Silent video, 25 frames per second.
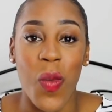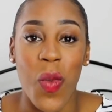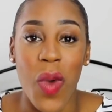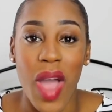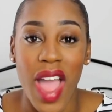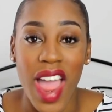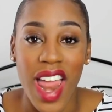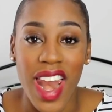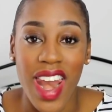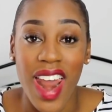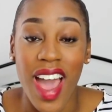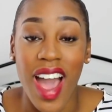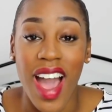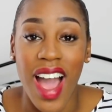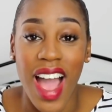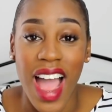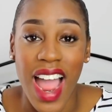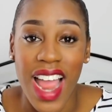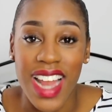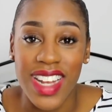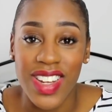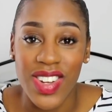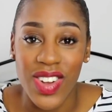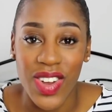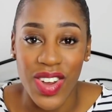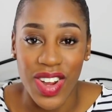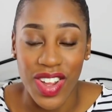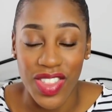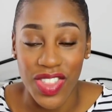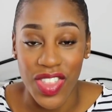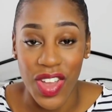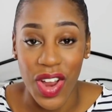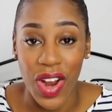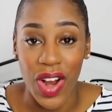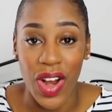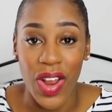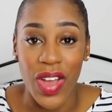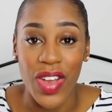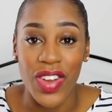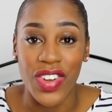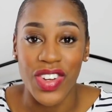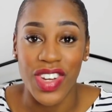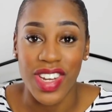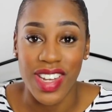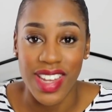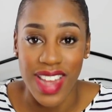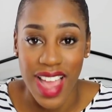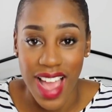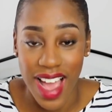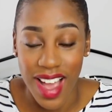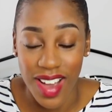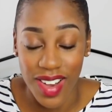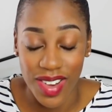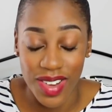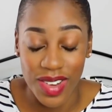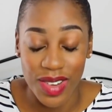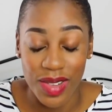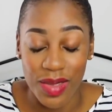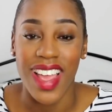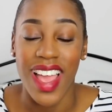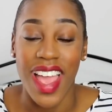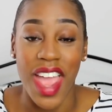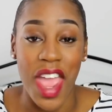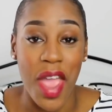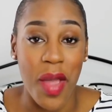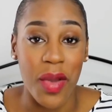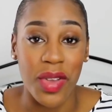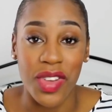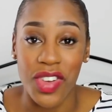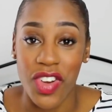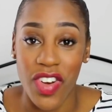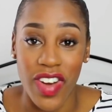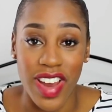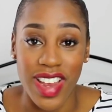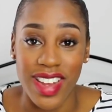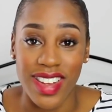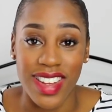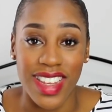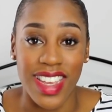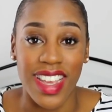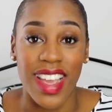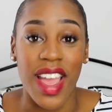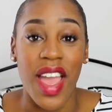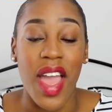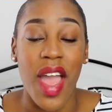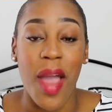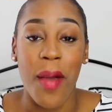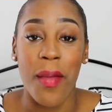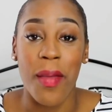When I took the closure down, it was crazy.